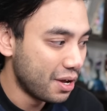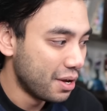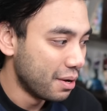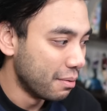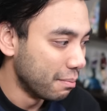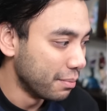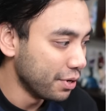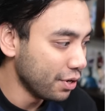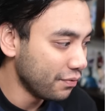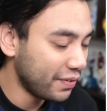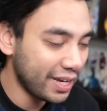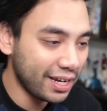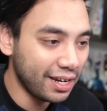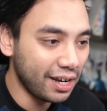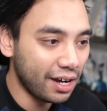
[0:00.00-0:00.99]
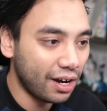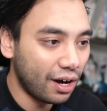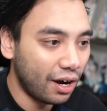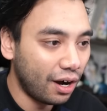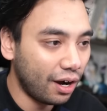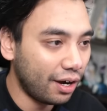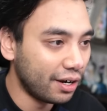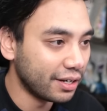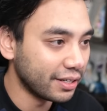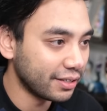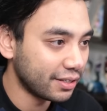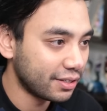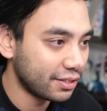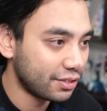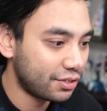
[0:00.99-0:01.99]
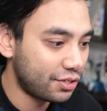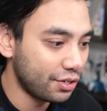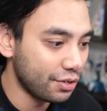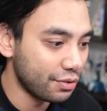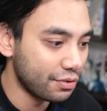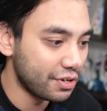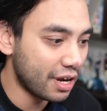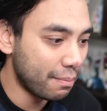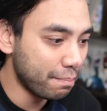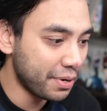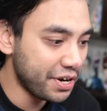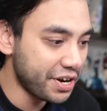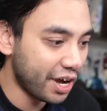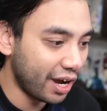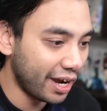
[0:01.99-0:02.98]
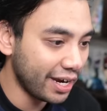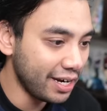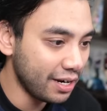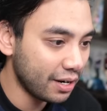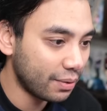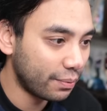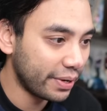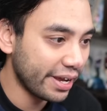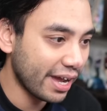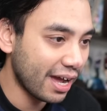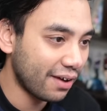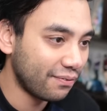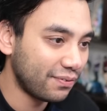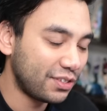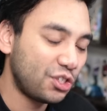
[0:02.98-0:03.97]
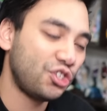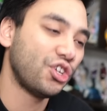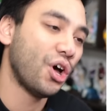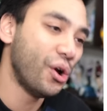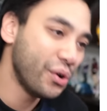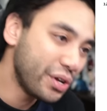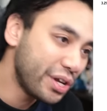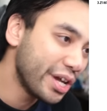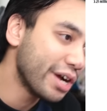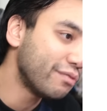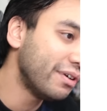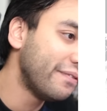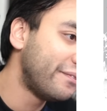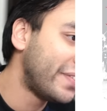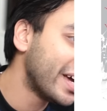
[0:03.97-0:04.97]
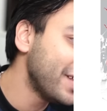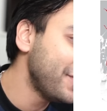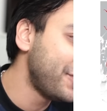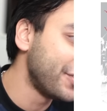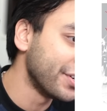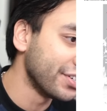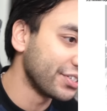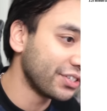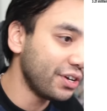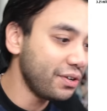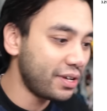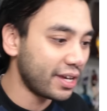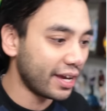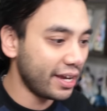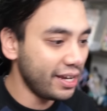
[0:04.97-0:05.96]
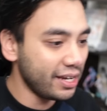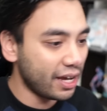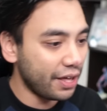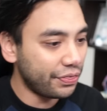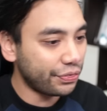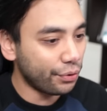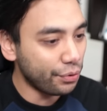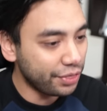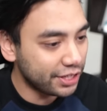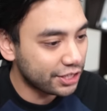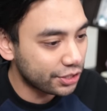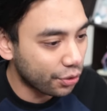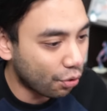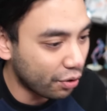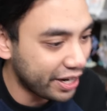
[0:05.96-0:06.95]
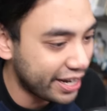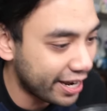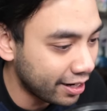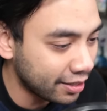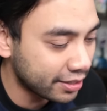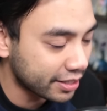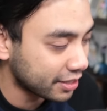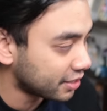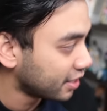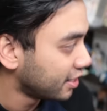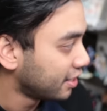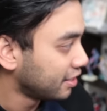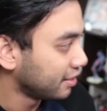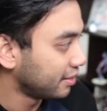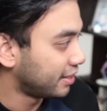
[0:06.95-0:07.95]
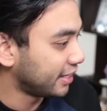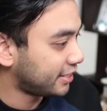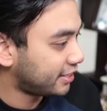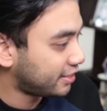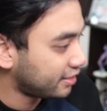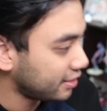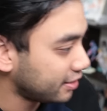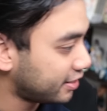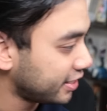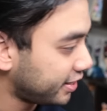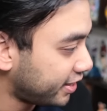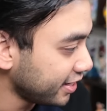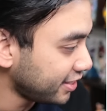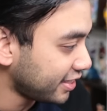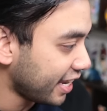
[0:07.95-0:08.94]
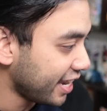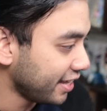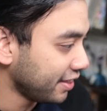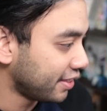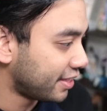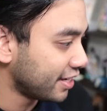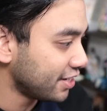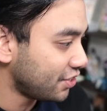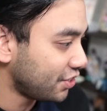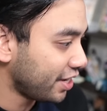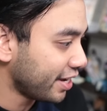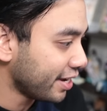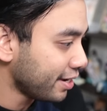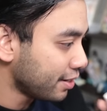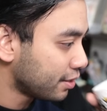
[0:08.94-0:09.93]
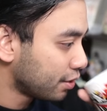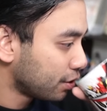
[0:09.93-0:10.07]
moving on to number 9, we have Tokyo Revengers. Okay, I thought this had already ended. Did this end this year?